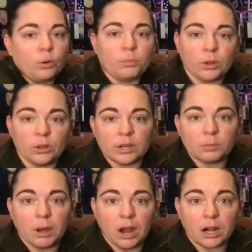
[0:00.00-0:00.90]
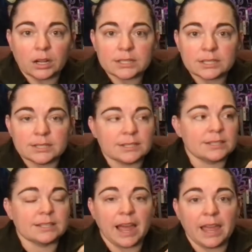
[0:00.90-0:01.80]
pull it apart
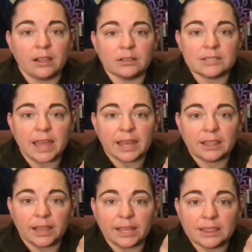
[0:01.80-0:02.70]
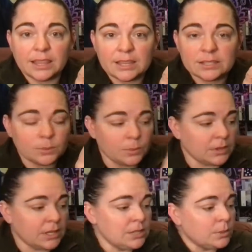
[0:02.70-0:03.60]
style deck like this.
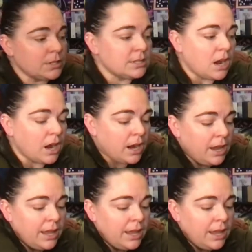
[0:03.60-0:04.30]
These ones are.